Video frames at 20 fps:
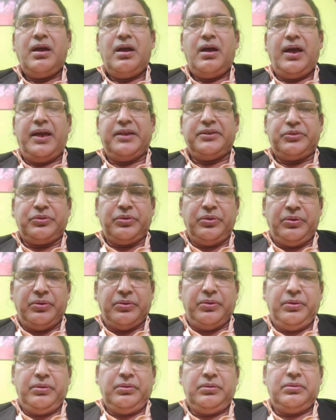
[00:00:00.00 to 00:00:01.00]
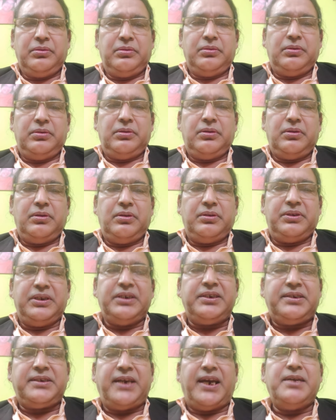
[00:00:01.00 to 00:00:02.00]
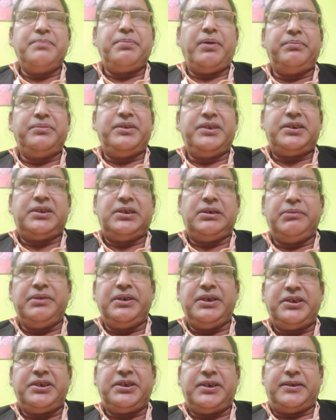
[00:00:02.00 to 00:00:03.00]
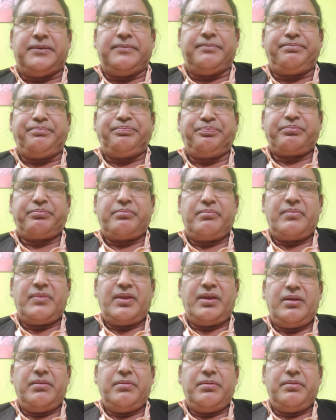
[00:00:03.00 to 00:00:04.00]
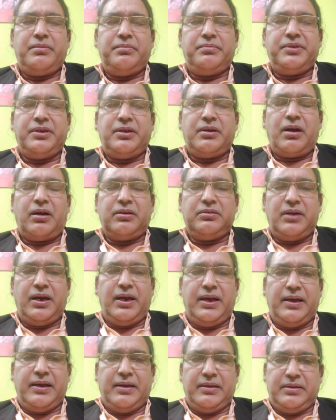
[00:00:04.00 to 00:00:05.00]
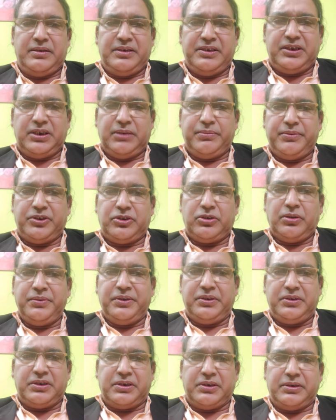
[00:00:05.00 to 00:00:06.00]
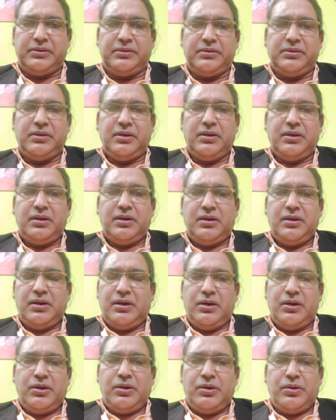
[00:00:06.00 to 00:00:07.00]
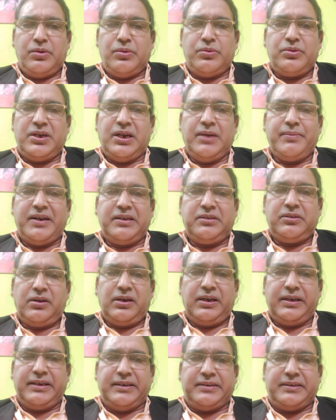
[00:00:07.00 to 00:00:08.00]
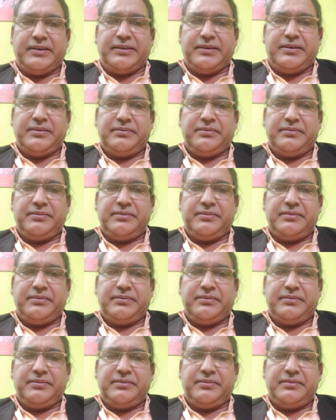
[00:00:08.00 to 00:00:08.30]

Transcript: And so, this type of discrimination allowed uh, Vishwamitra would never tolerated